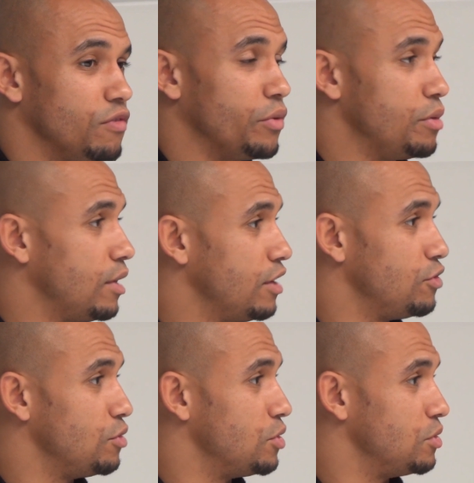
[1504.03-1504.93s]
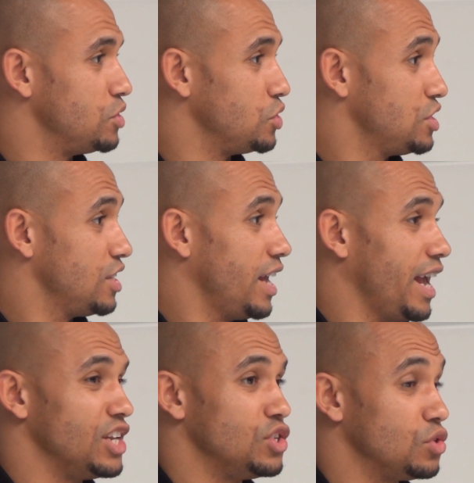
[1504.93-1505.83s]
love how he played football, just
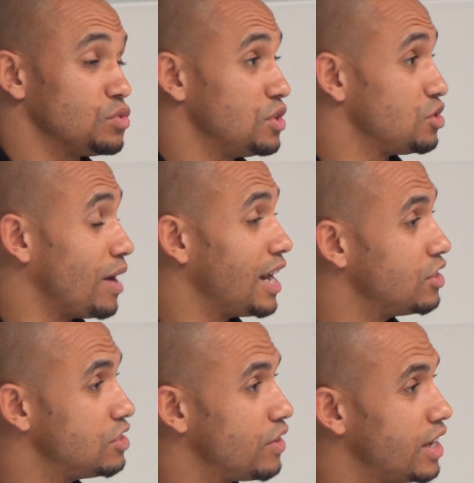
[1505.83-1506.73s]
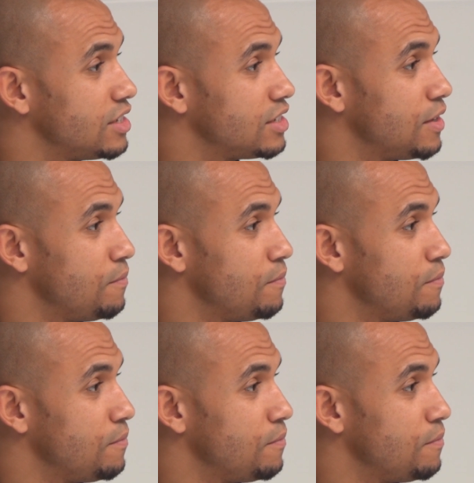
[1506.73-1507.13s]
with a smile on his face.